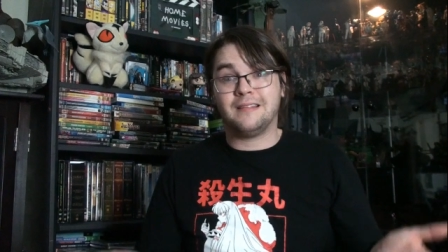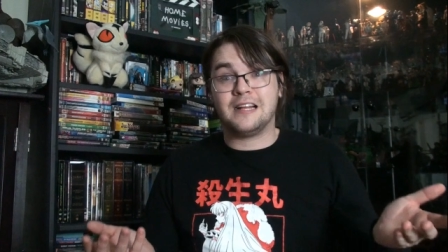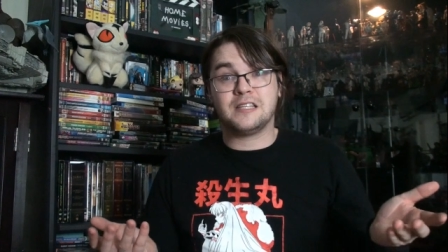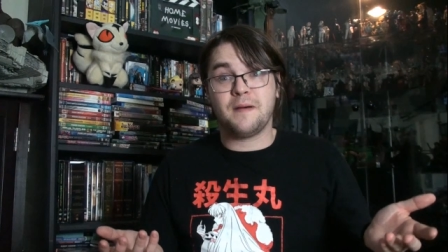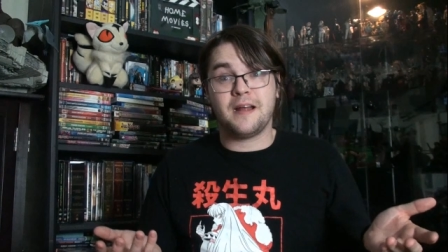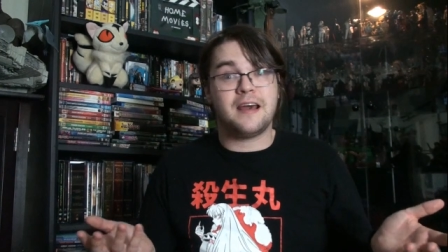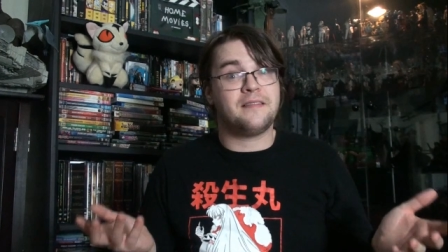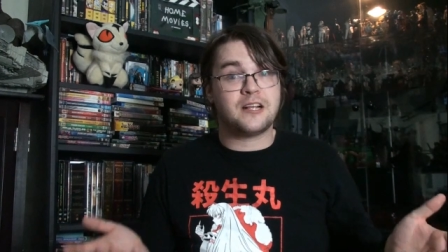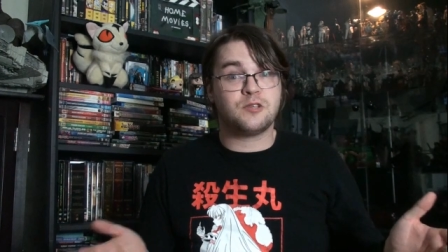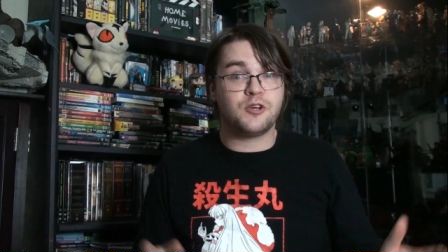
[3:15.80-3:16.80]
that's about it.
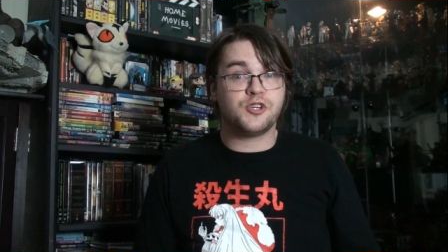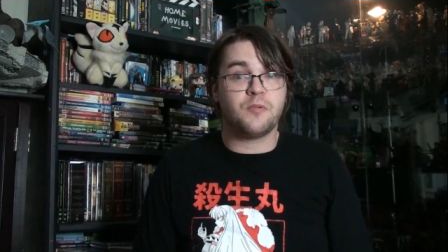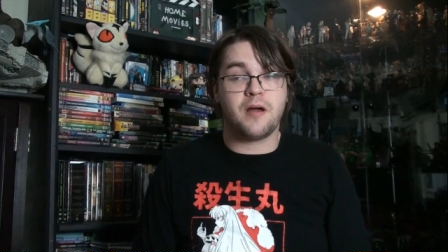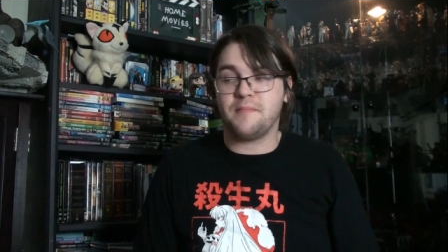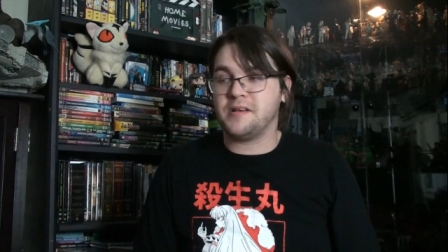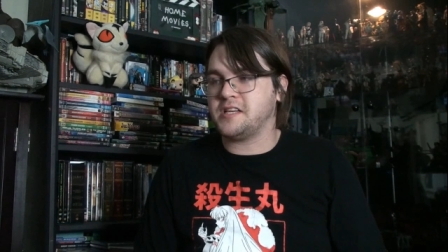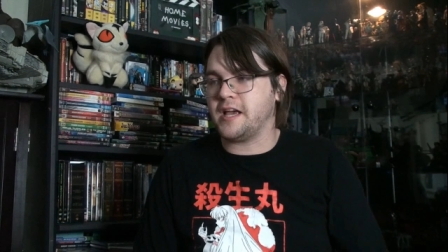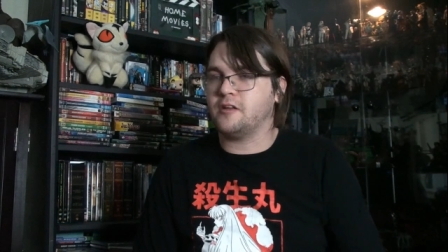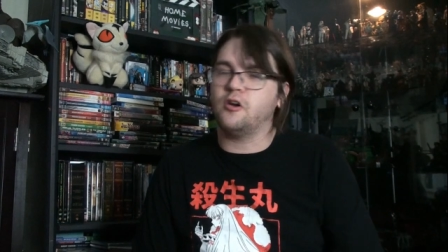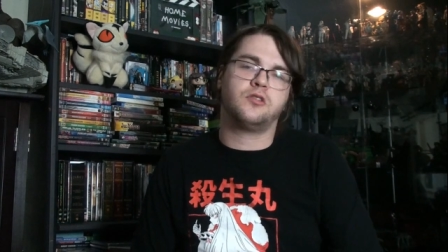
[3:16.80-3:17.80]
That's why she went
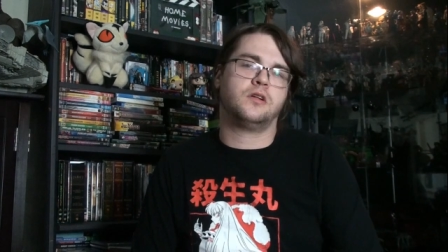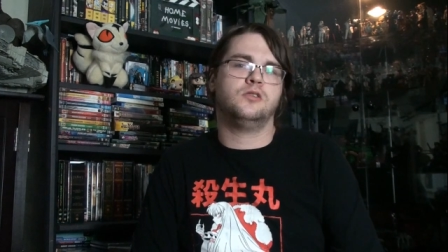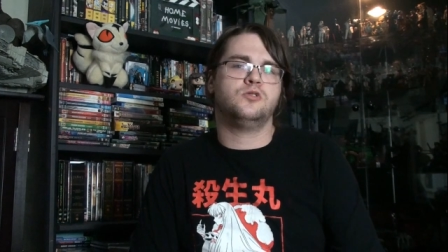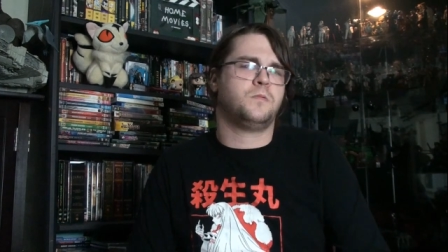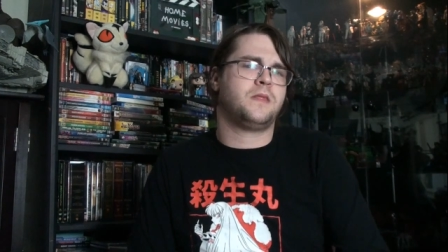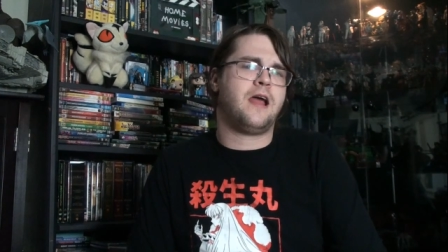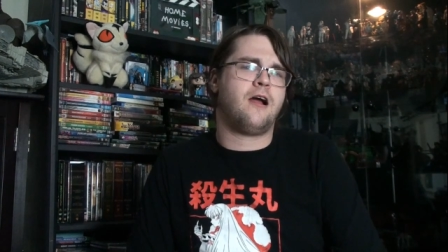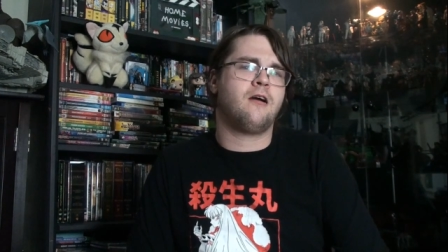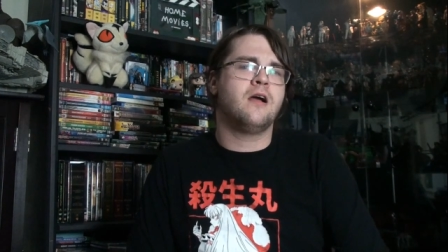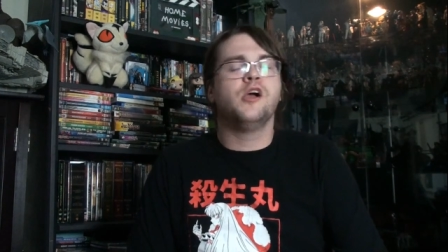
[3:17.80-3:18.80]
missing. And all the clues were
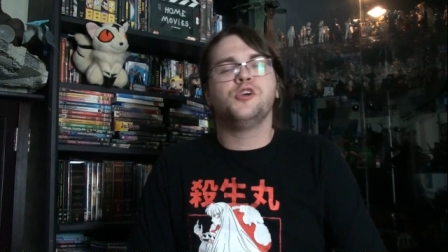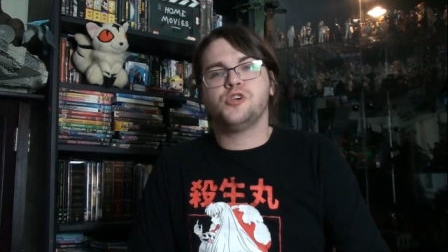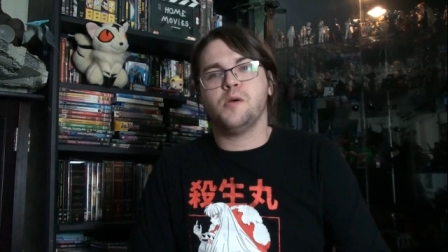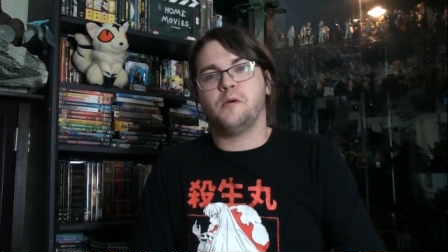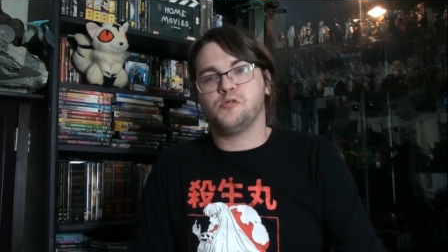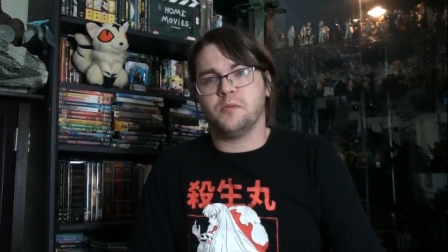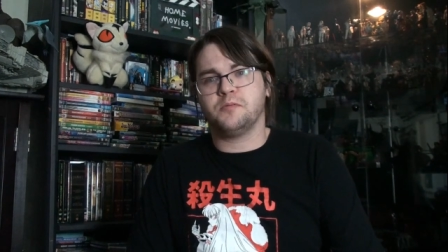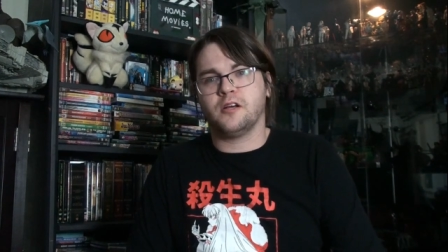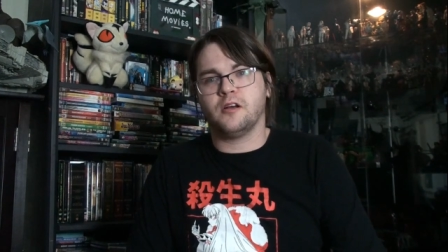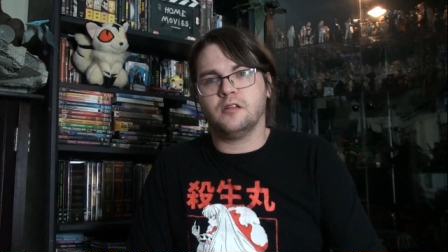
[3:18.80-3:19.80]
there. Shippo jumped
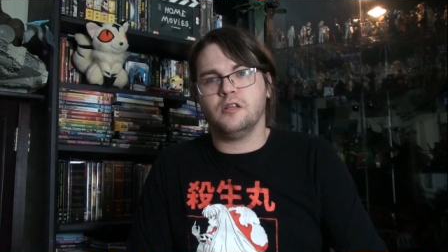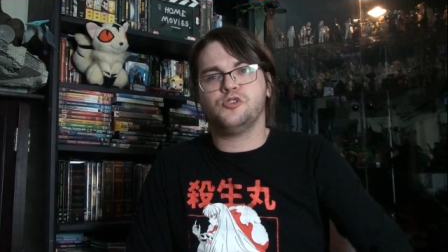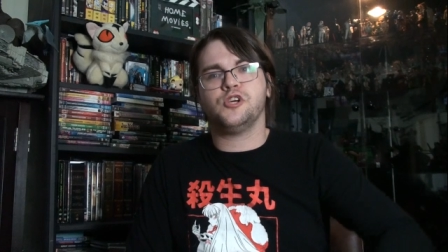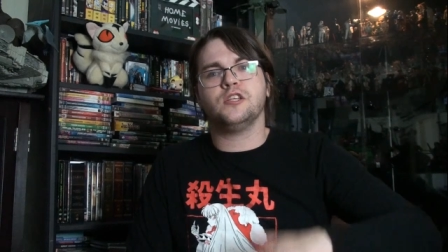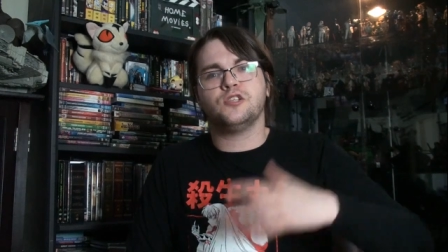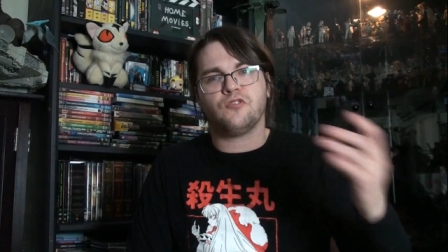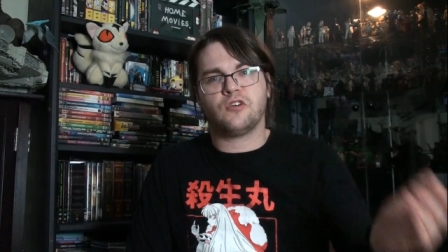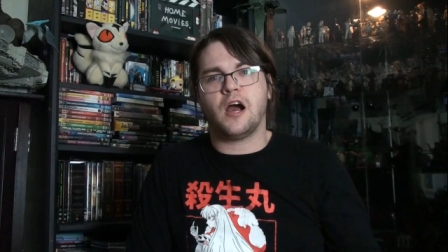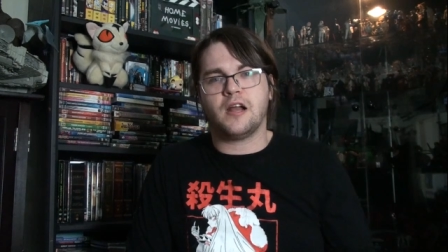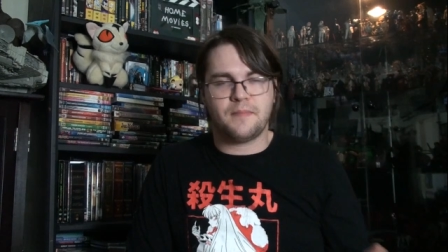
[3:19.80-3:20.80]
to conclusions,
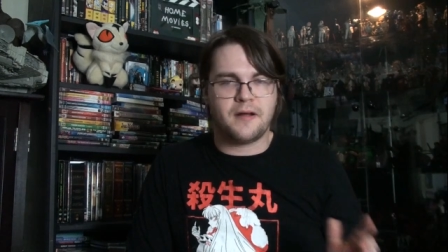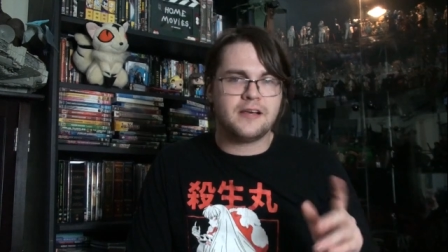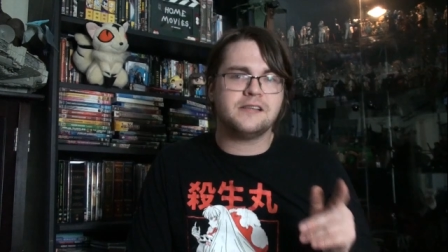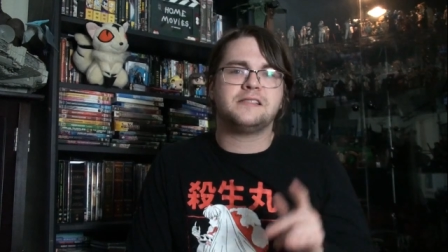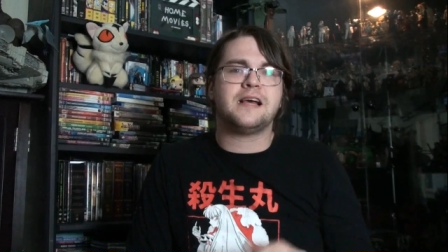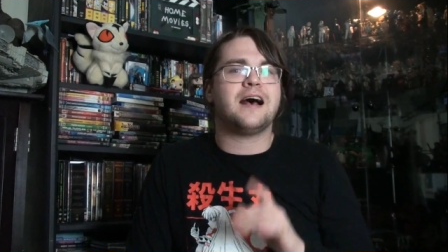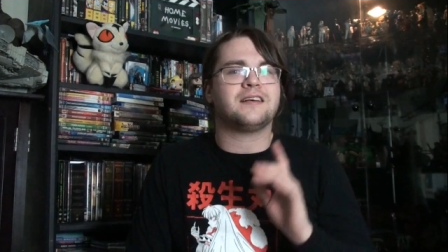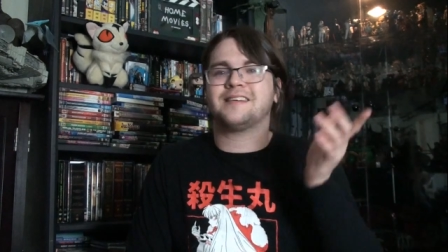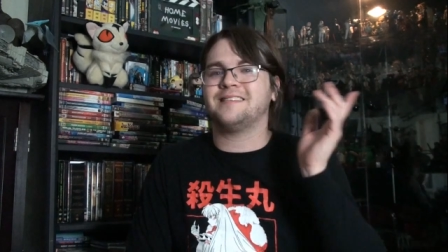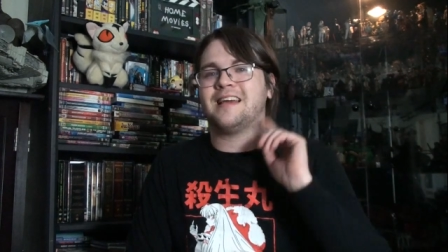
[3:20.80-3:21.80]
forgot about his
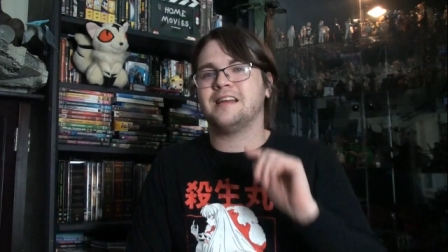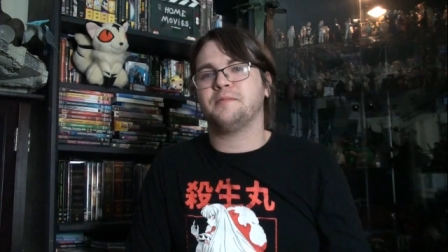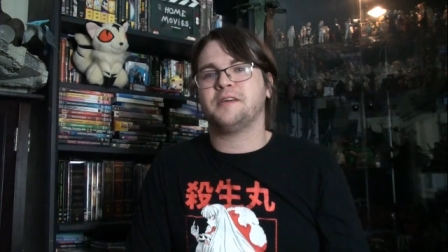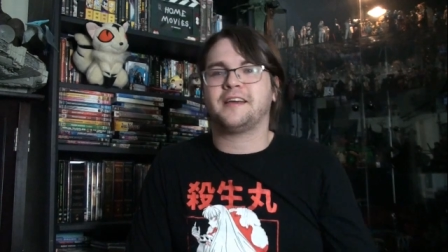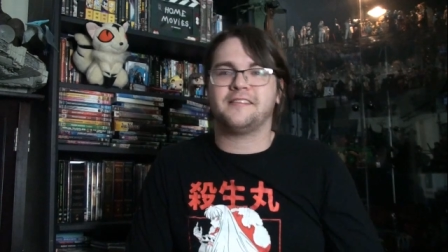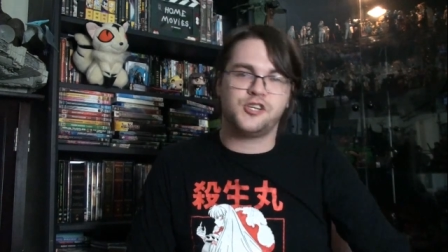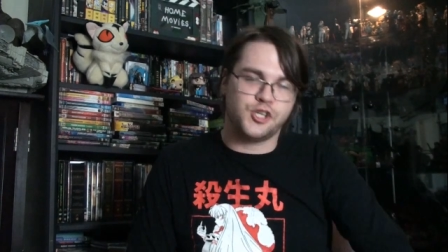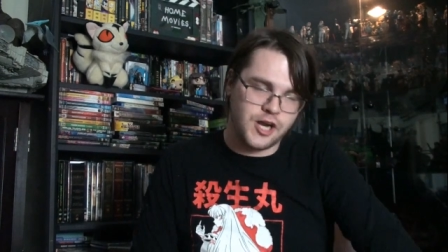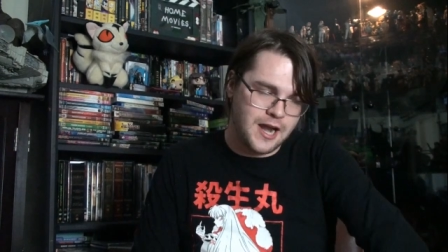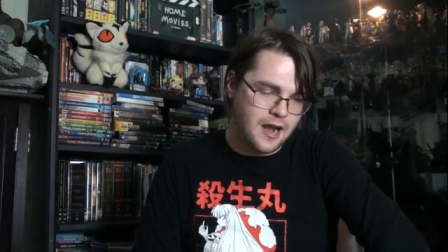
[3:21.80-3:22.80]
task, and they end up kicking the
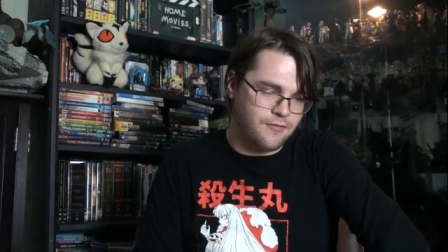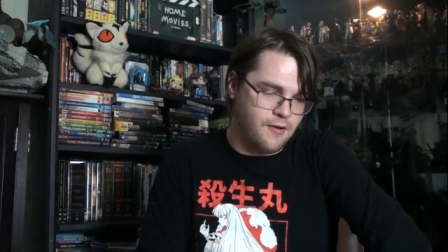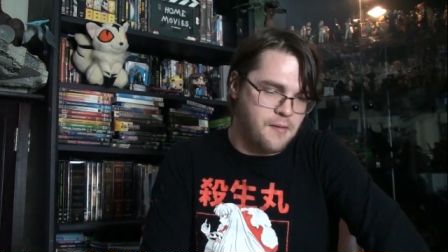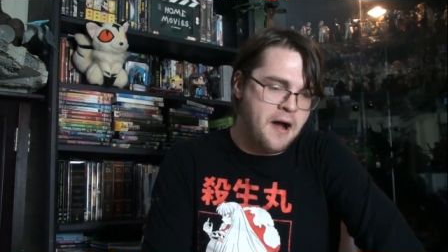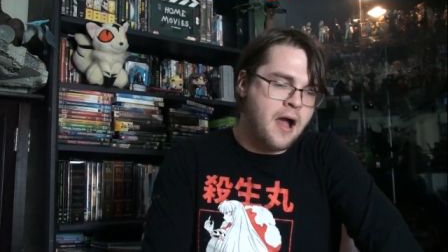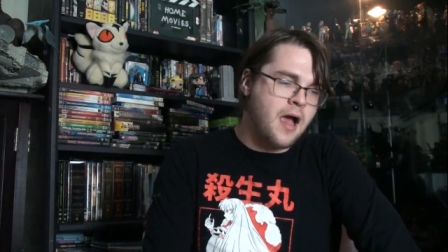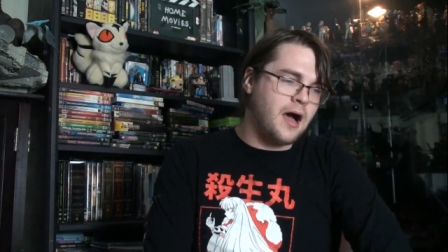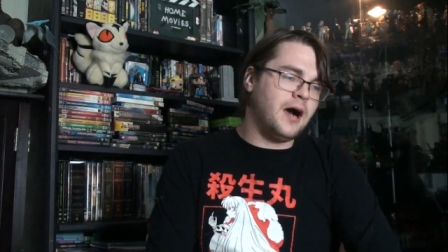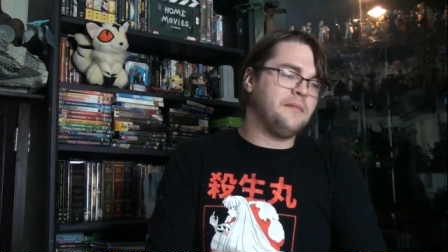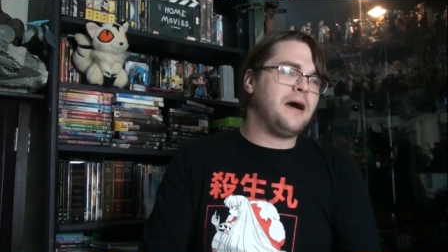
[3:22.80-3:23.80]
shit out of him.
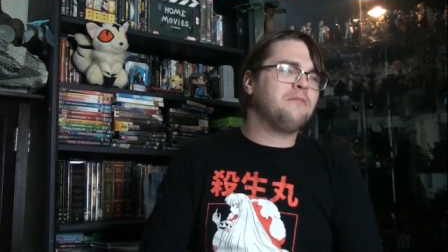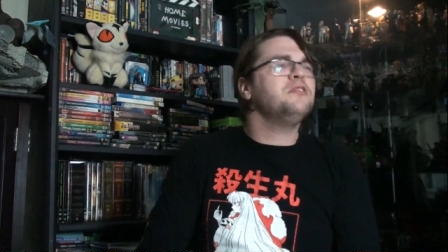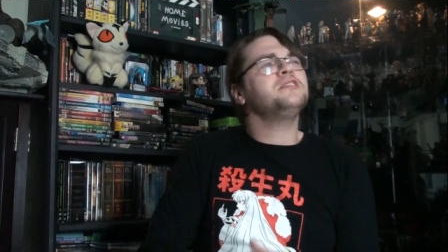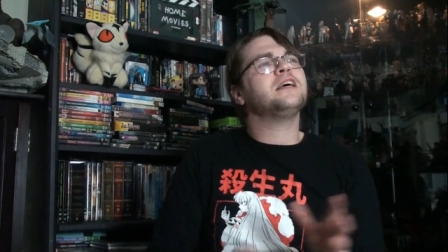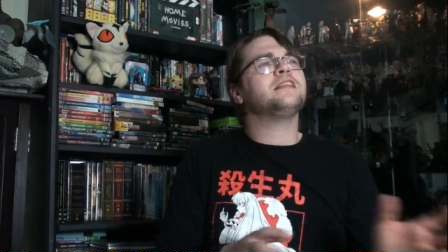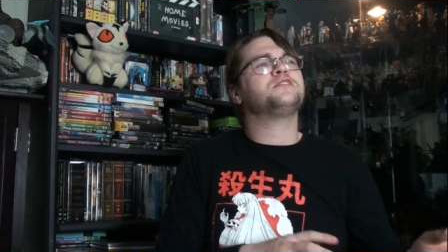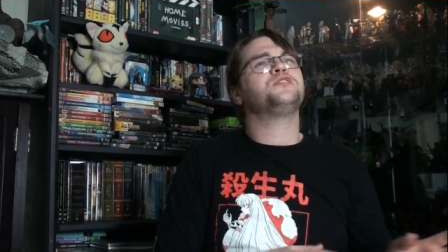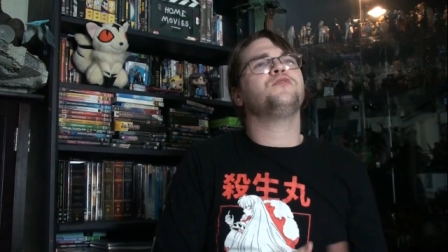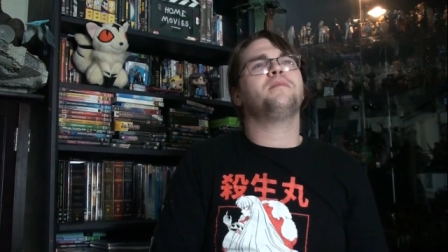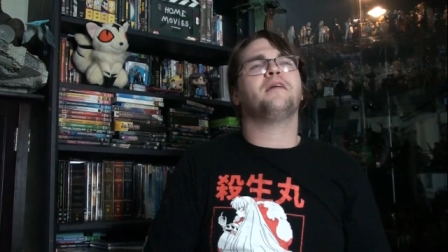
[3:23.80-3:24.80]
Um, I will say this
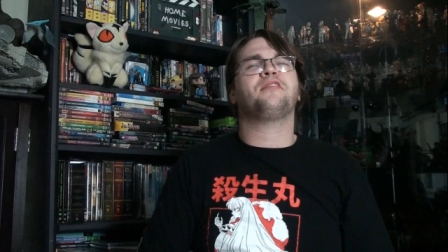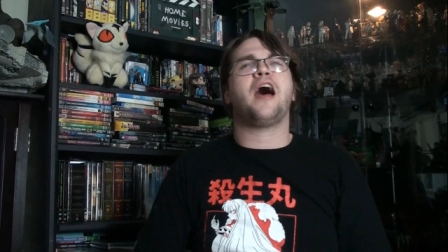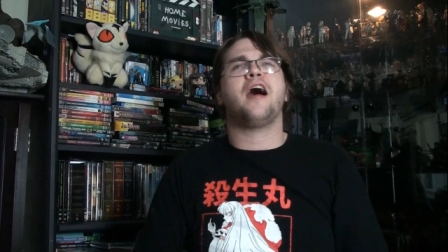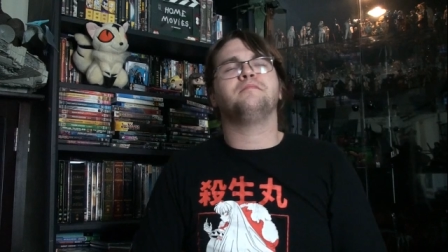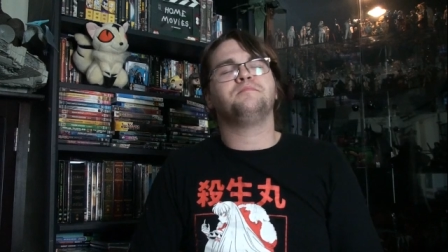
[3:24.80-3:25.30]
too about that.